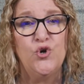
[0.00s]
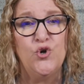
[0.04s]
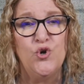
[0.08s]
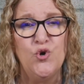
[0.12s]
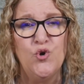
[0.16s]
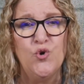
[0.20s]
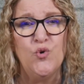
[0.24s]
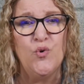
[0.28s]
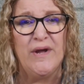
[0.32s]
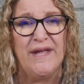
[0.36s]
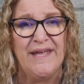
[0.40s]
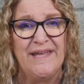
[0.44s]

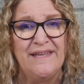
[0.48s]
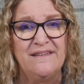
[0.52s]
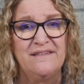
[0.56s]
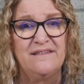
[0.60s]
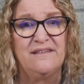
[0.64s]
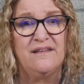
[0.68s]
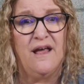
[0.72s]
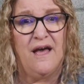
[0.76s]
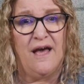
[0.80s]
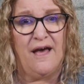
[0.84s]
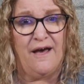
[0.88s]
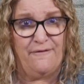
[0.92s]
who
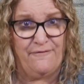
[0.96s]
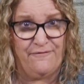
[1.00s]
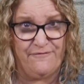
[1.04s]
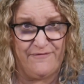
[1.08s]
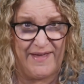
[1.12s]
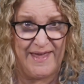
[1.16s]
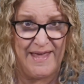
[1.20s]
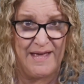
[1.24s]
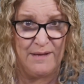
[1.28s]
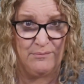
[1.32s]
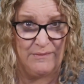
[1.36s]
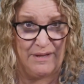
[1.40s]
is a
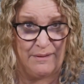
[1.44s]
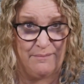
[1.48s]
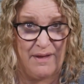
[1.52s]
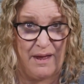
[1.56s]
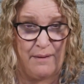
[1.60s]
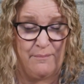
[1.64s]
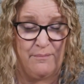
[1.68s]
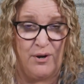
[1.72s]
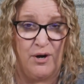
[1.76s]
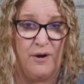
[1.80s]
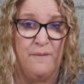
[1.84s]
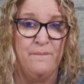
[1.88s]
family
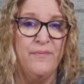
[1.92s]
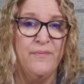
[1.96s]
member?